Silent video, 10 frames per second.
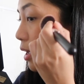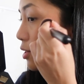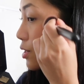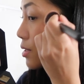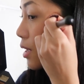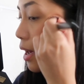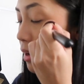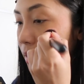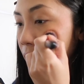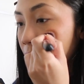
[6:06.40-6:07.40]
And just
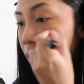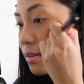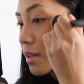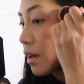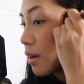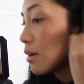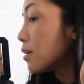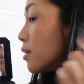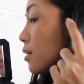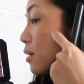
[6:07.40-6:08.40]
adding it as like
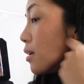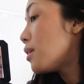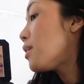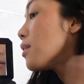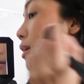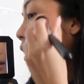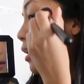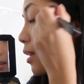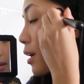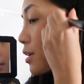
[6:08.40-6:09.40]
a
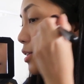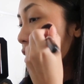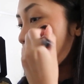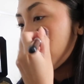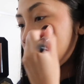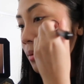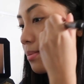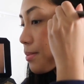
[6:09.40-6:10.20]
highlight shade.